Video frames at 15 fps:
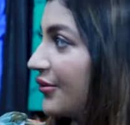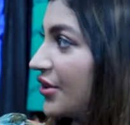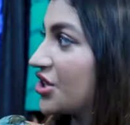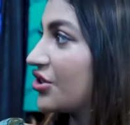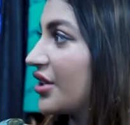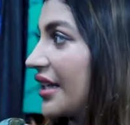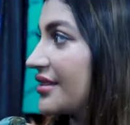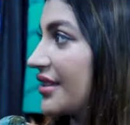
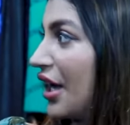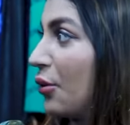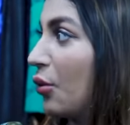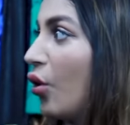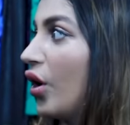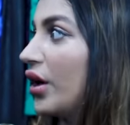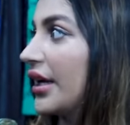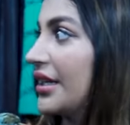which dress I
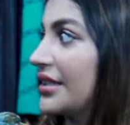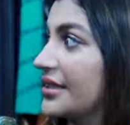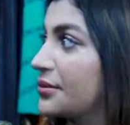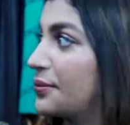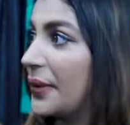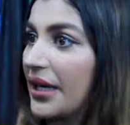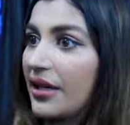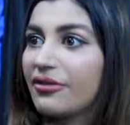want, I'll
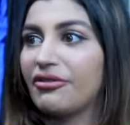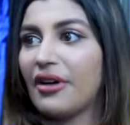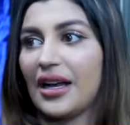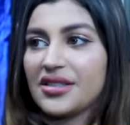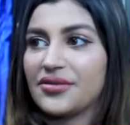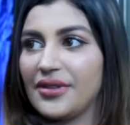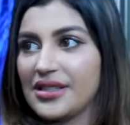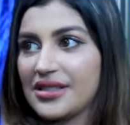just pick
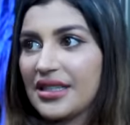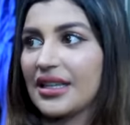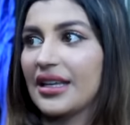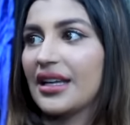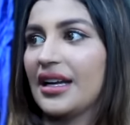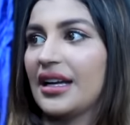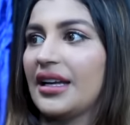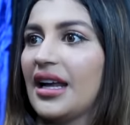fast
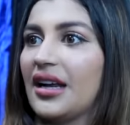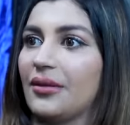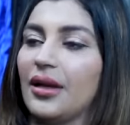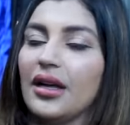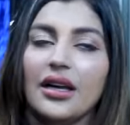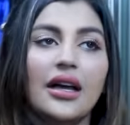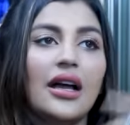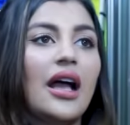inge ready a irpen.